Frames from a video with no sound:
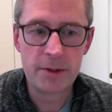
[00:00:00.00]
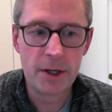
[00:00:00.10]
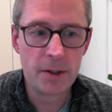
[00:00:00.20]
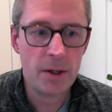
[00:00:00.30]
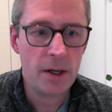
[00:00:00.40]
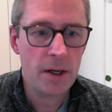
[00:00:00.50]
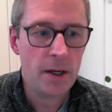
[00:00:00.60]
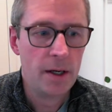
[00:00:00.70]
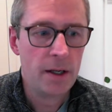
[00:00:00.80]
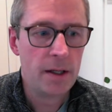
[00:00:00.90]
So
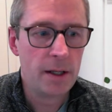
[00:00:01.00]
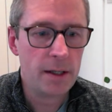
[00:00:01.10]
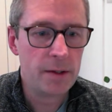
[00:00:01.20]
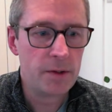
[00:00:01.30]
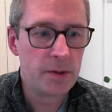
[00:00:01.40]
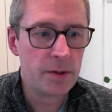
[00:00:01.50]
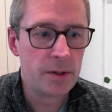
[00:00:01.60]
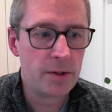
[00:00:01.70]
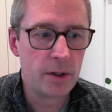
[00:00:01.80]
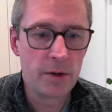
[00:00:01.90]

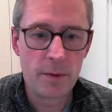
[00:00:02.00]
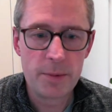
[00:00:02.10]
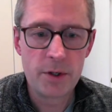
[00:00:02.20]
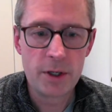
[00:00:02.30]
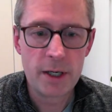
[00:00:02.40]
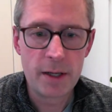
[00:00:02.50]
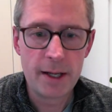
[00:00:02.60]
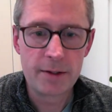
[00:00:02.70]
there's a lot of opportunity in